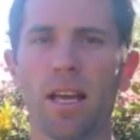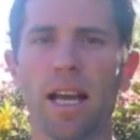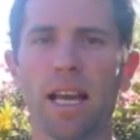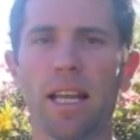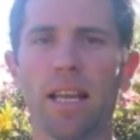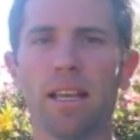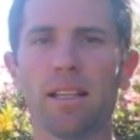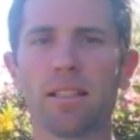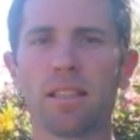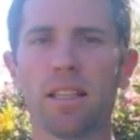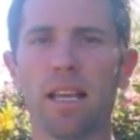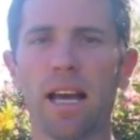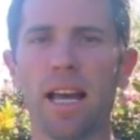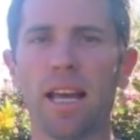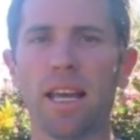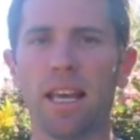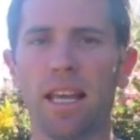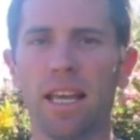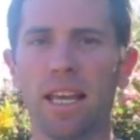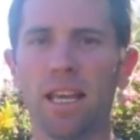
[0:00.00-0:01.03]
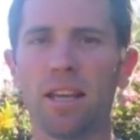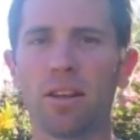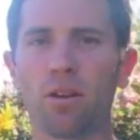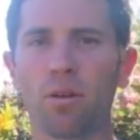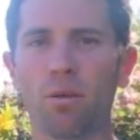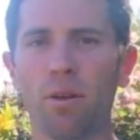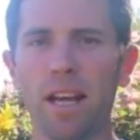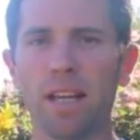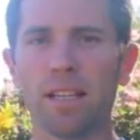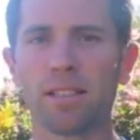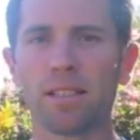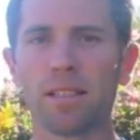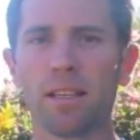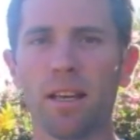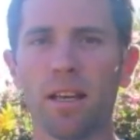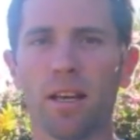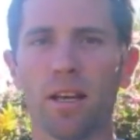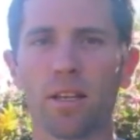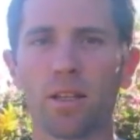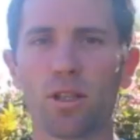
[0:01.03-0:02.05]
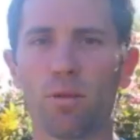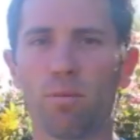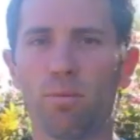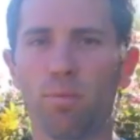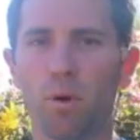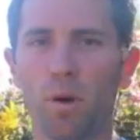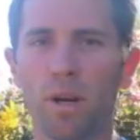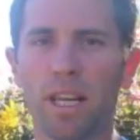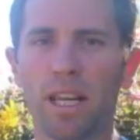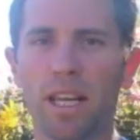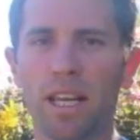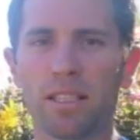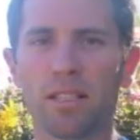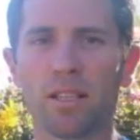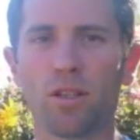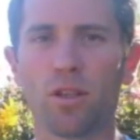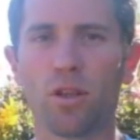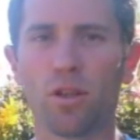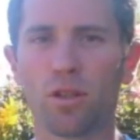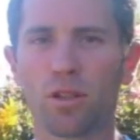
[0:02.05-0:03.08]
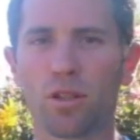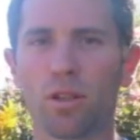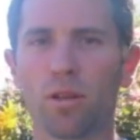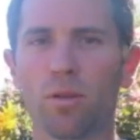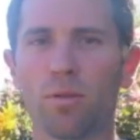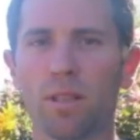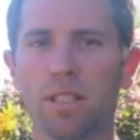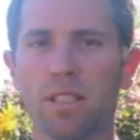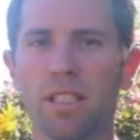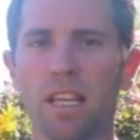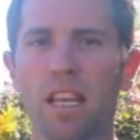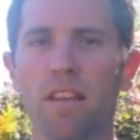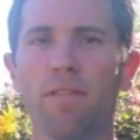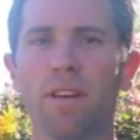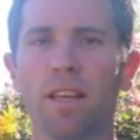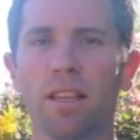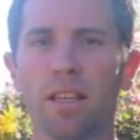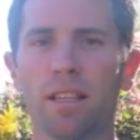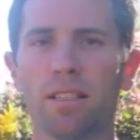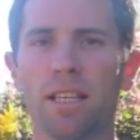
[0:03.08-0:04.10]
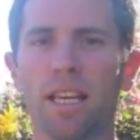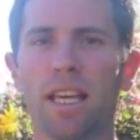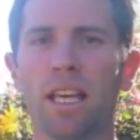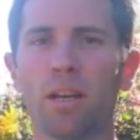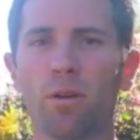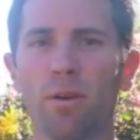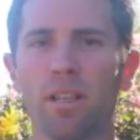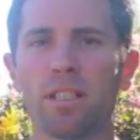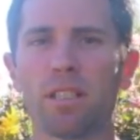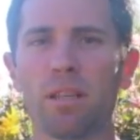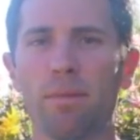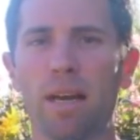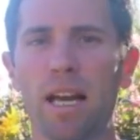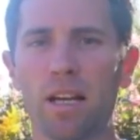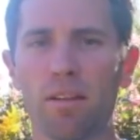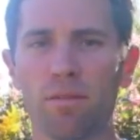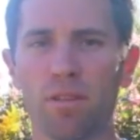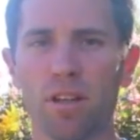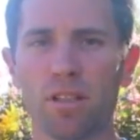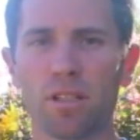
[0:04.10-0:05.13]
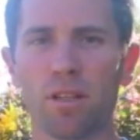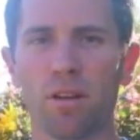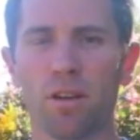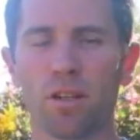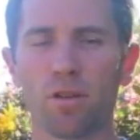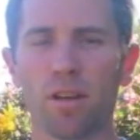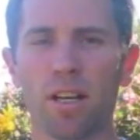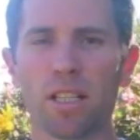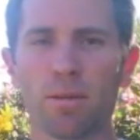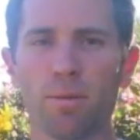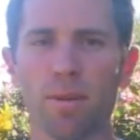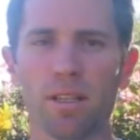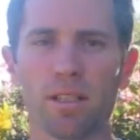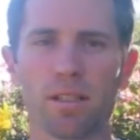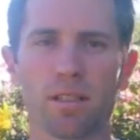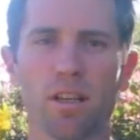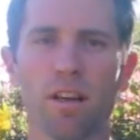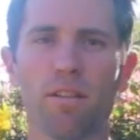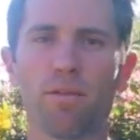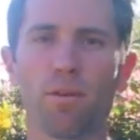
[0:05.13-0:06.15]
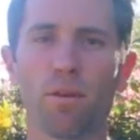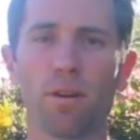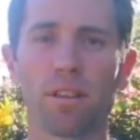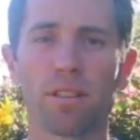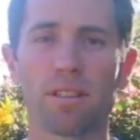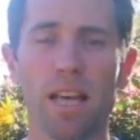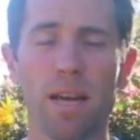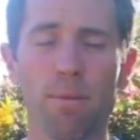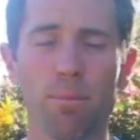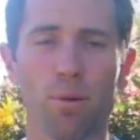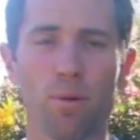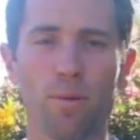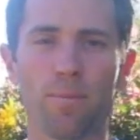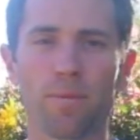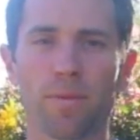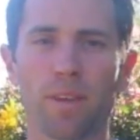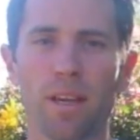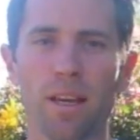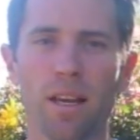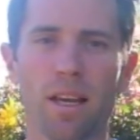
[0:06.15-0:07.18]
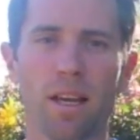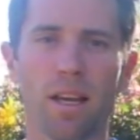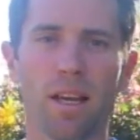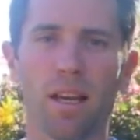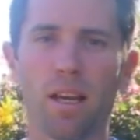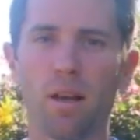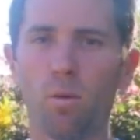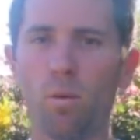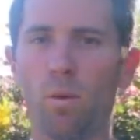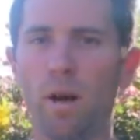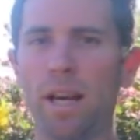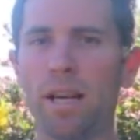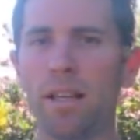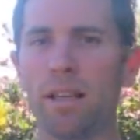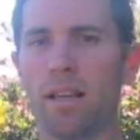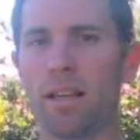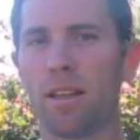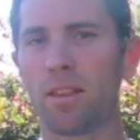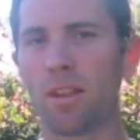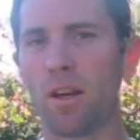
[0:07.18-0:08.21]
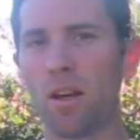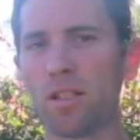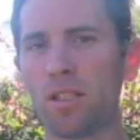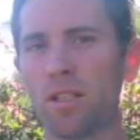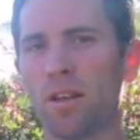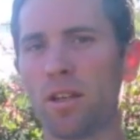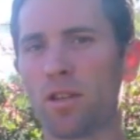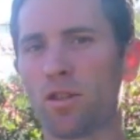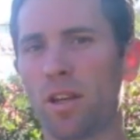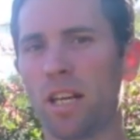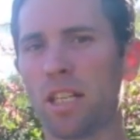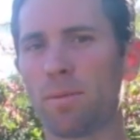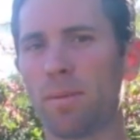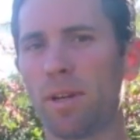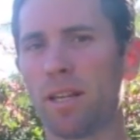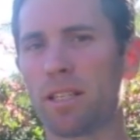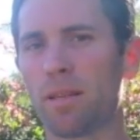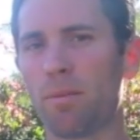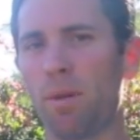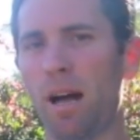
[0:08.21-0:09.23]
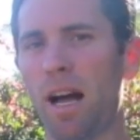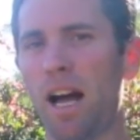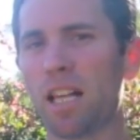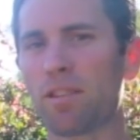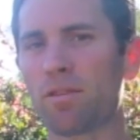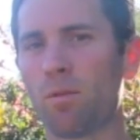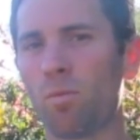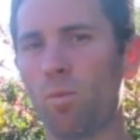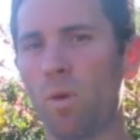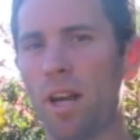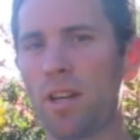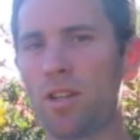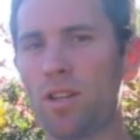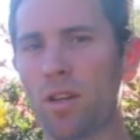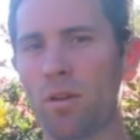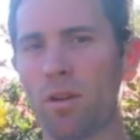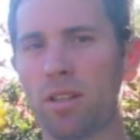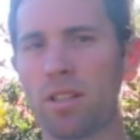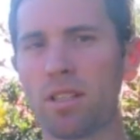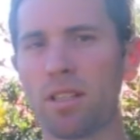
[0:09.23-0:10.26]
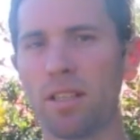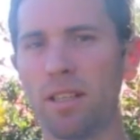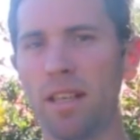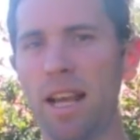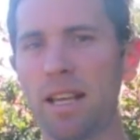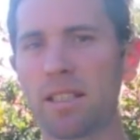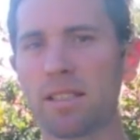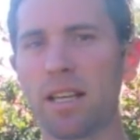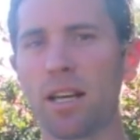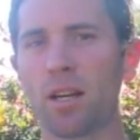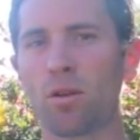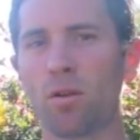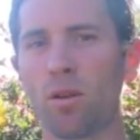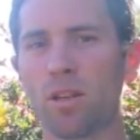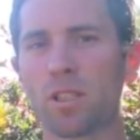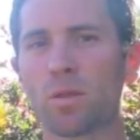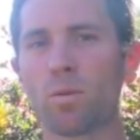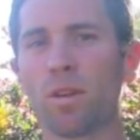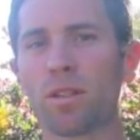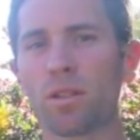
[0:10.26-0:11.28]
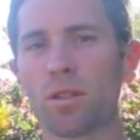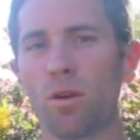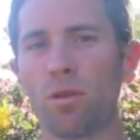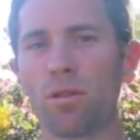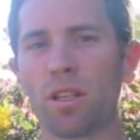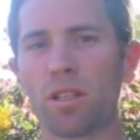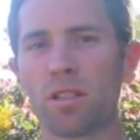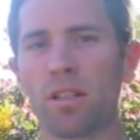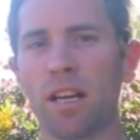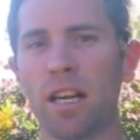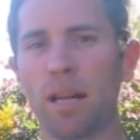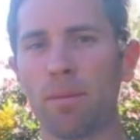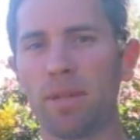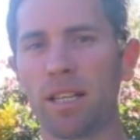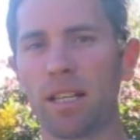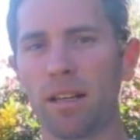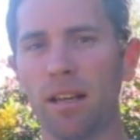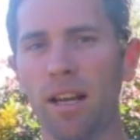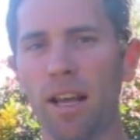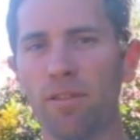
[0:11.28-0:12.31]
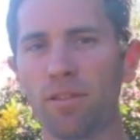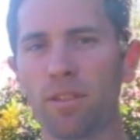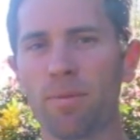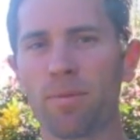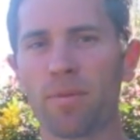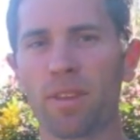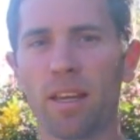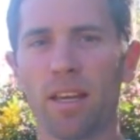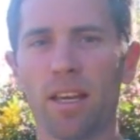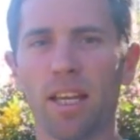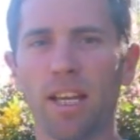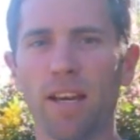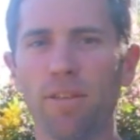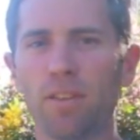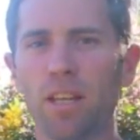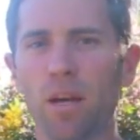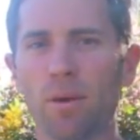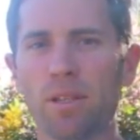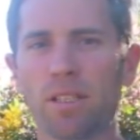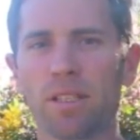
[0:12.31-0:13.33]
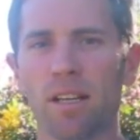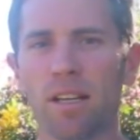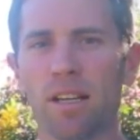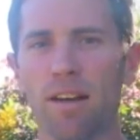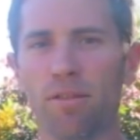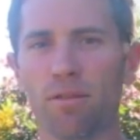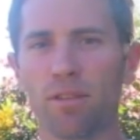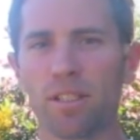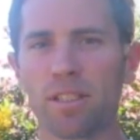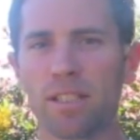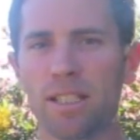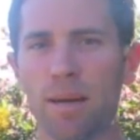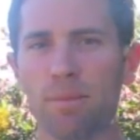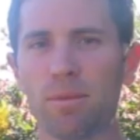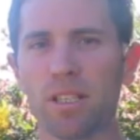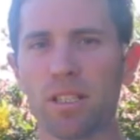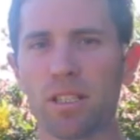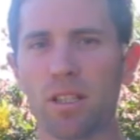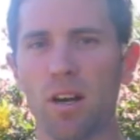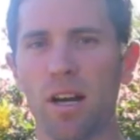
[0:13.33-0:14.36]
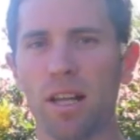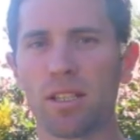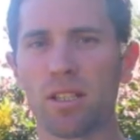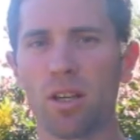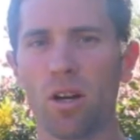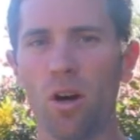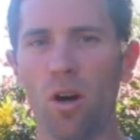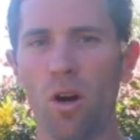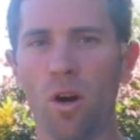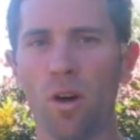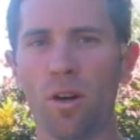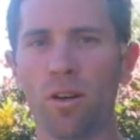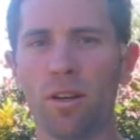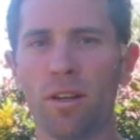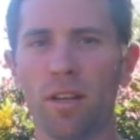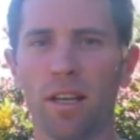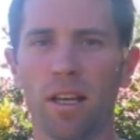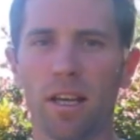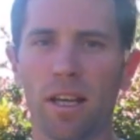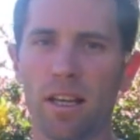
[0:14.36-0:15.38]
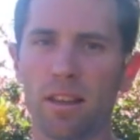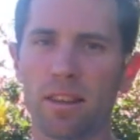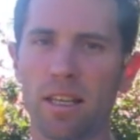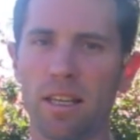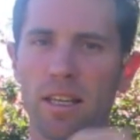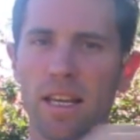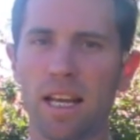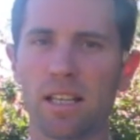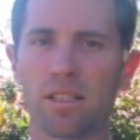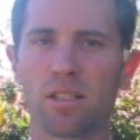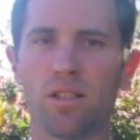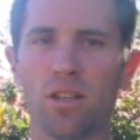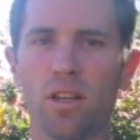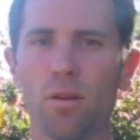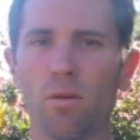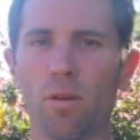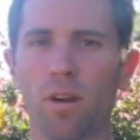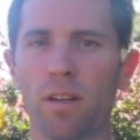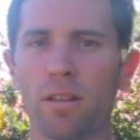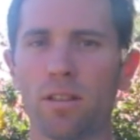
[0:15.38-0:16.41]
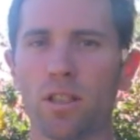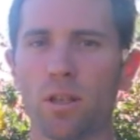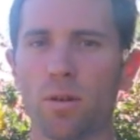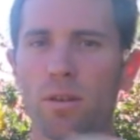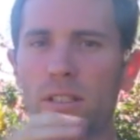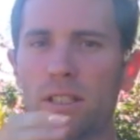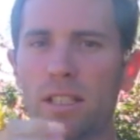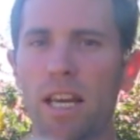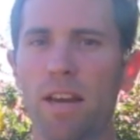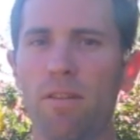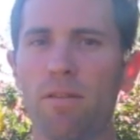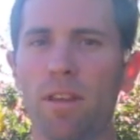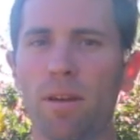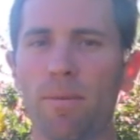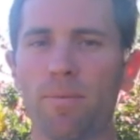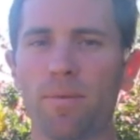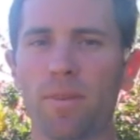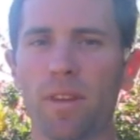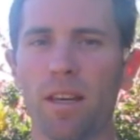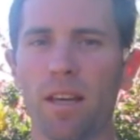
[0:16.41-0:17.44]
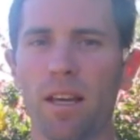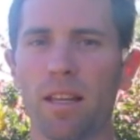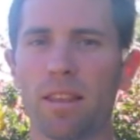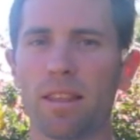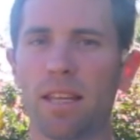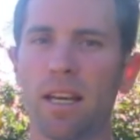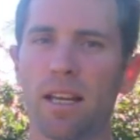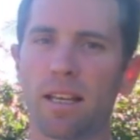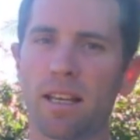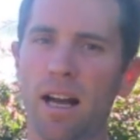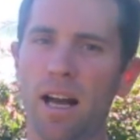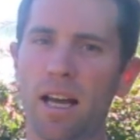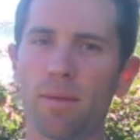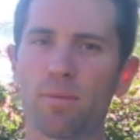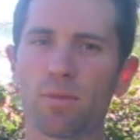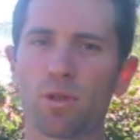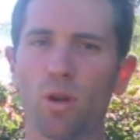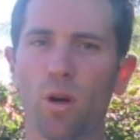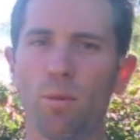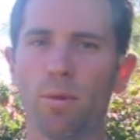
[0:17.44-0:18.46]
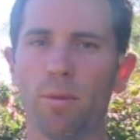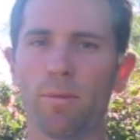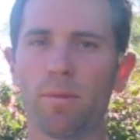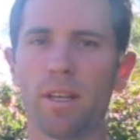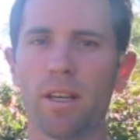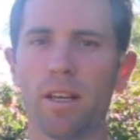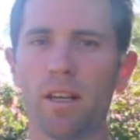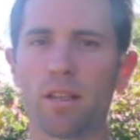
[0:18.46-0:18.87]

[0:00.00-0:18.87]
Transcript: And as they increase, your body isn't used to receiving this increased amount of those neurotransmitters. So for example, when those neurotransmitters are passed from one neuron to the next across what's called the synaptic cleft, if there isn't enough receptor sites on the next neuron to receive them, then it can't absorb them.